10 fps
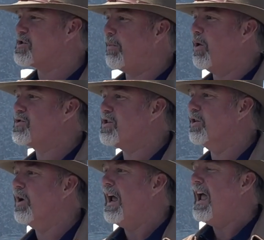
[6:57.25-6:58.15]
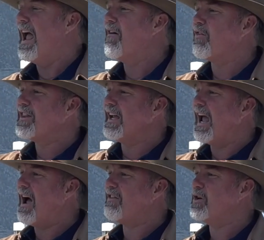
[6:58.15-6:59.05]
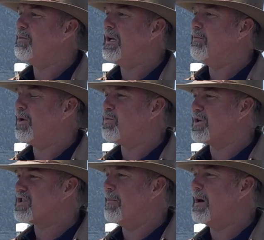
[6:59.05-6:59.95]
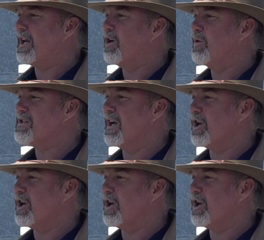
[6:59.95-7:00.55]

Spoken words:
opposed to everything having to be with somebody who is in a